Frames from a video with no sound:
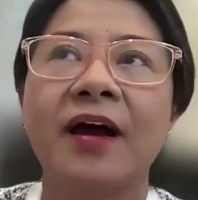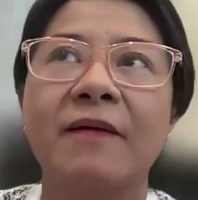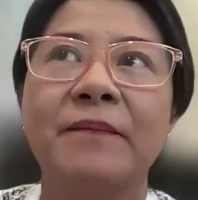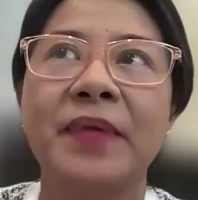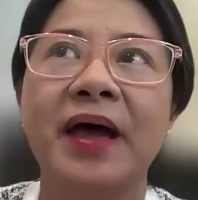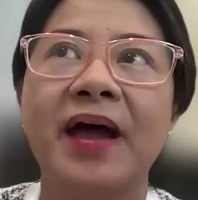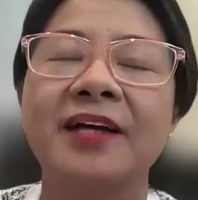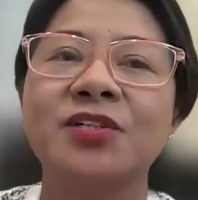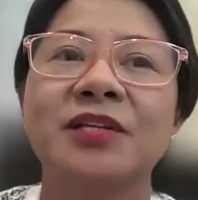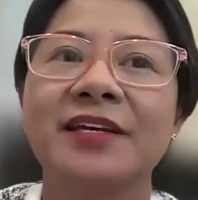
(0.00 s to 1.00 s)

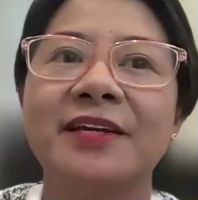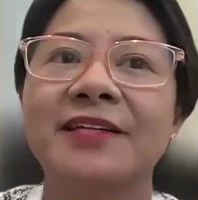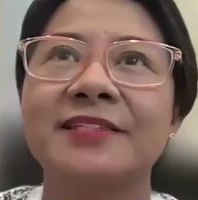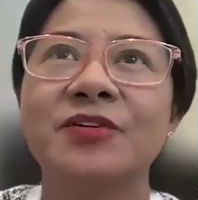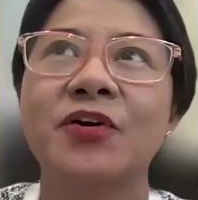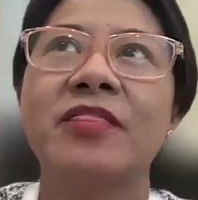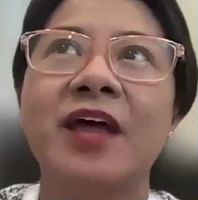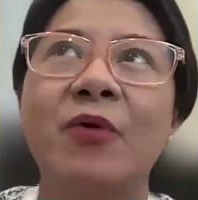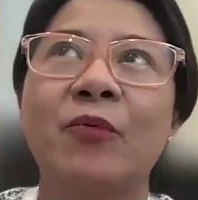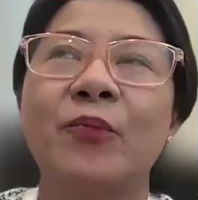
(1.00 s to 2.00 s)
actually, it's good
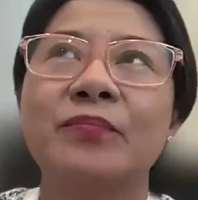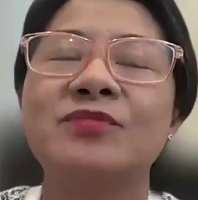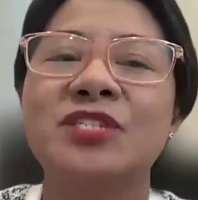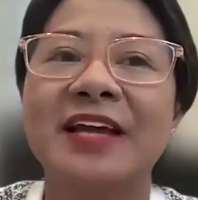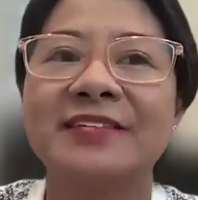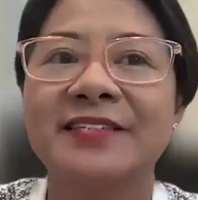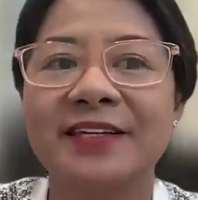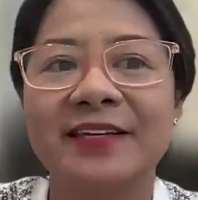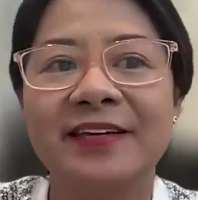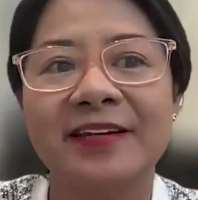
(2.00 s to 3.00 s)
that Gen
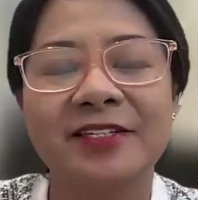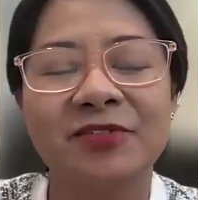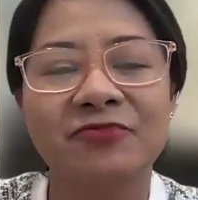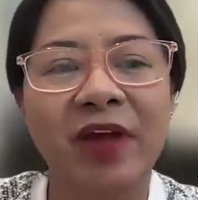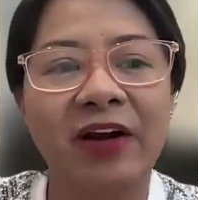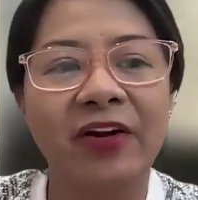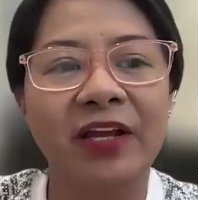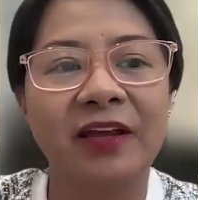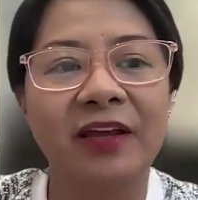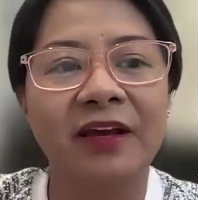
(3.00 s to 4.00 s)
Z is
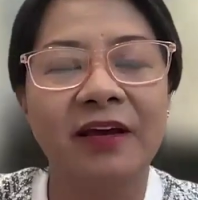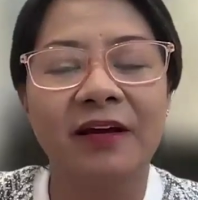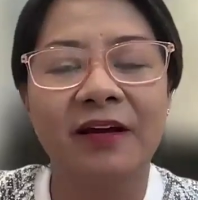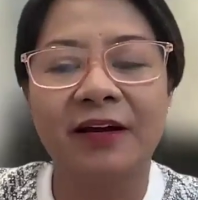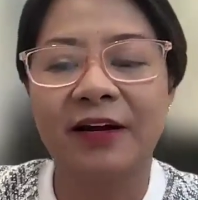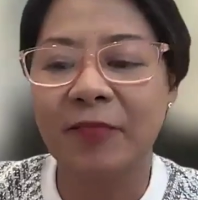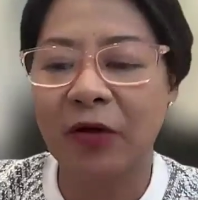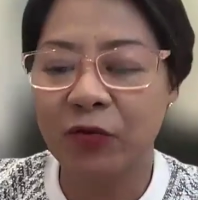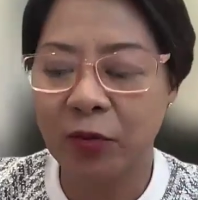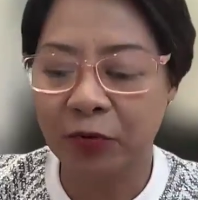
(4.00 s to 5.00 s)
very,
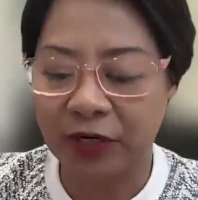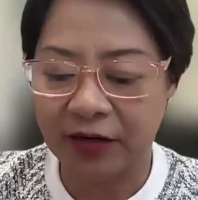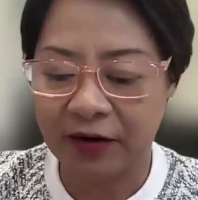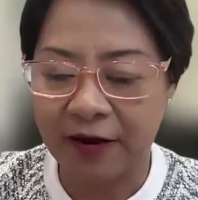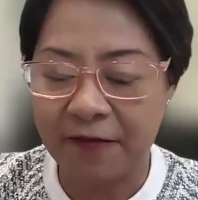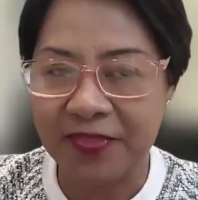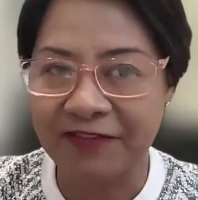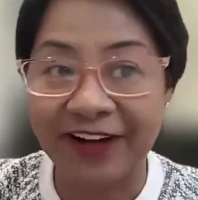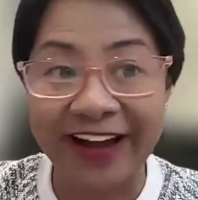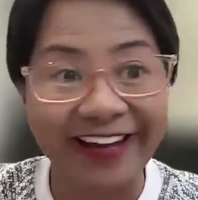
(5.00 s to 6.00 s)
how do you put it,
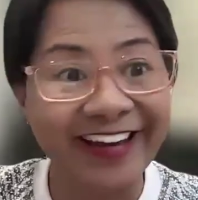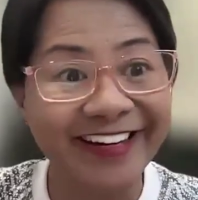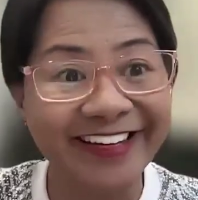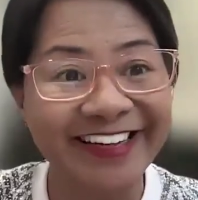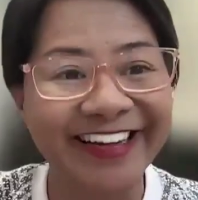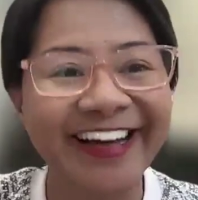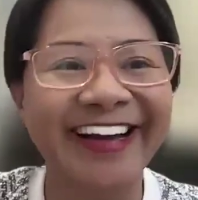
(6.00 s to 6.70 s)
defiant,